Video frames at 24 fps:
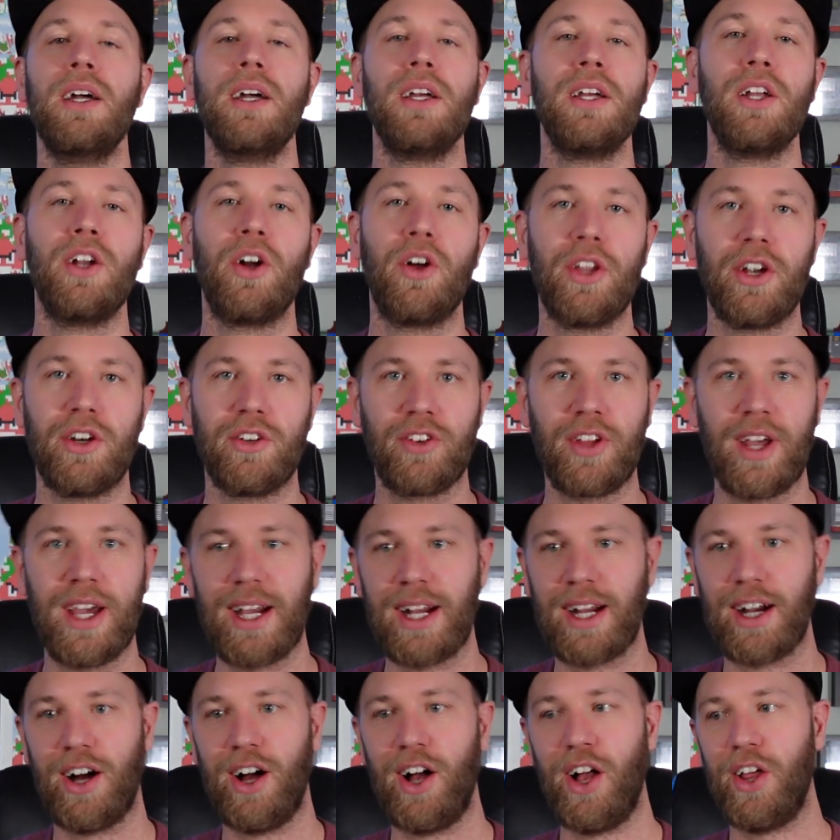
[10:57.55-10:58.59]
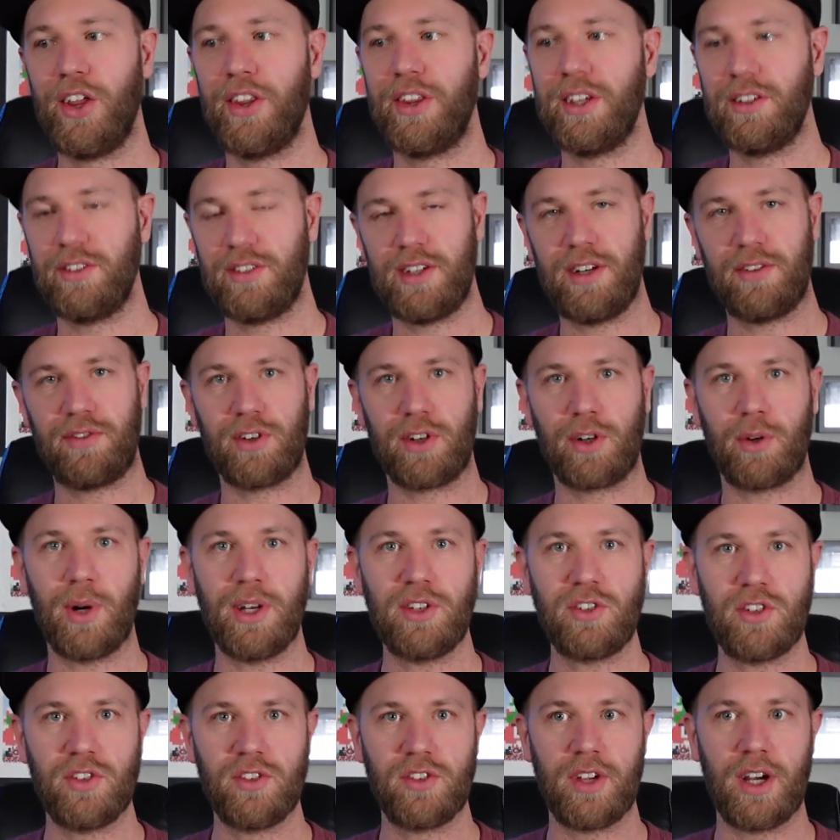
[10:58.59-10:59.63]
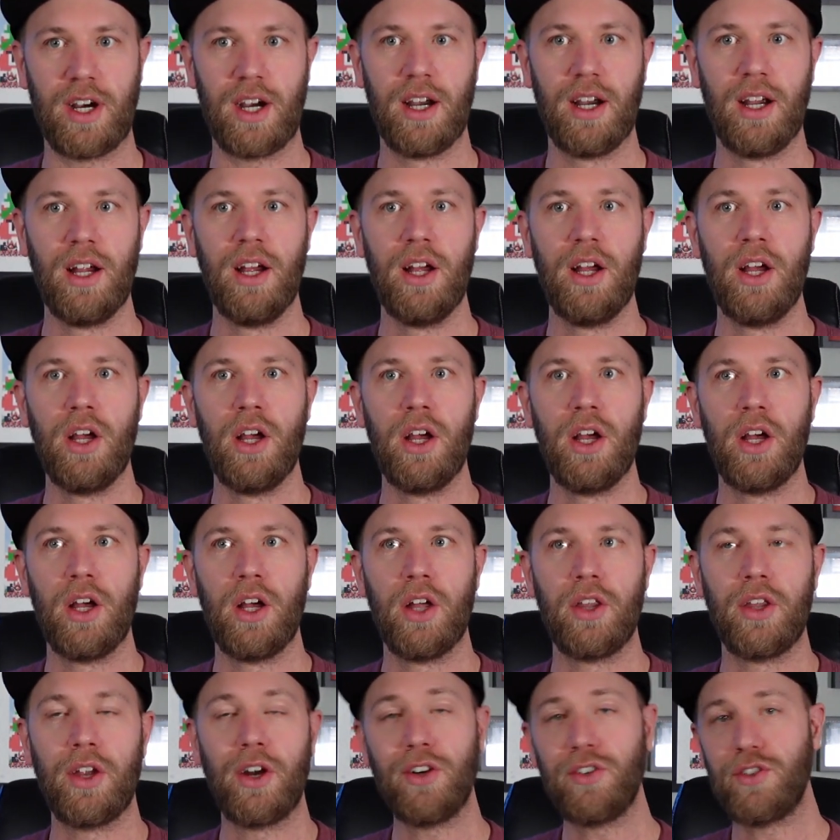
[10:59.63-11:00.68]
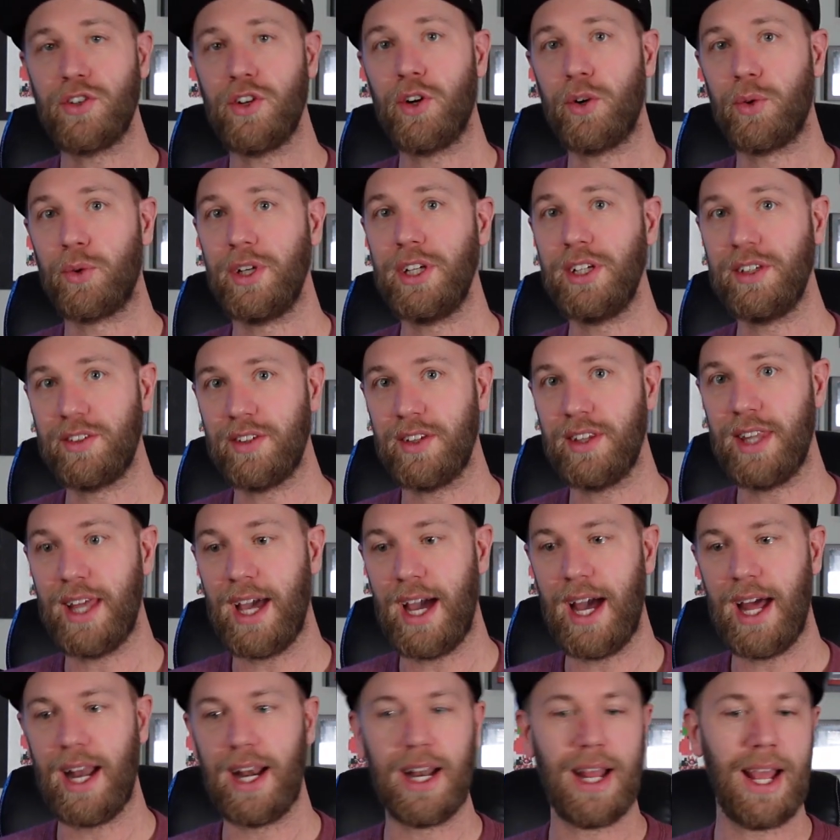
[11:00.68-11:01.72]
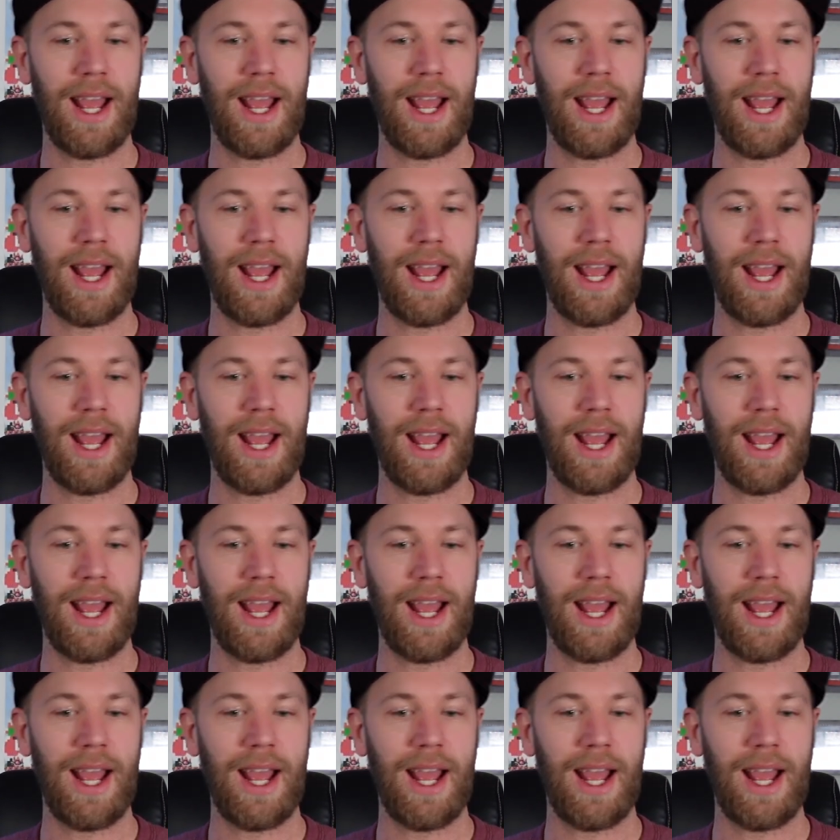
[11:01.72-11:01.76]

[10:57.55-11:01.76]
there's like all these different questions there. There's no reason that